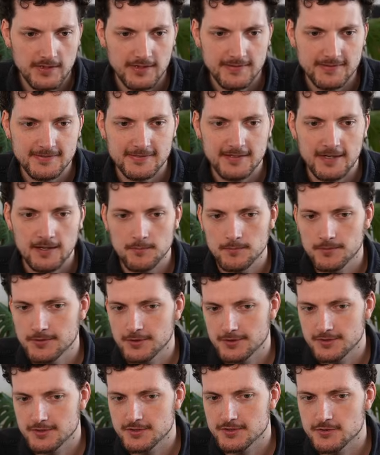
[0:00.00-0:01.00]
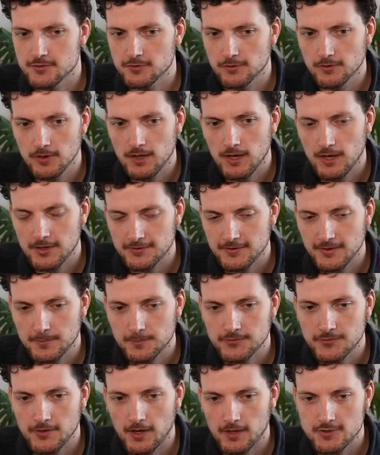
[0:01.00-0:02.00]
STM32 hardware
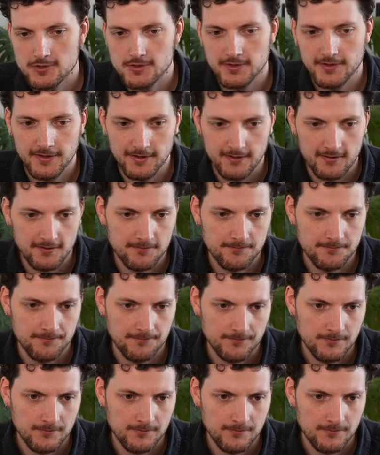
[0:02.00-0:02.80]
abstraction layer.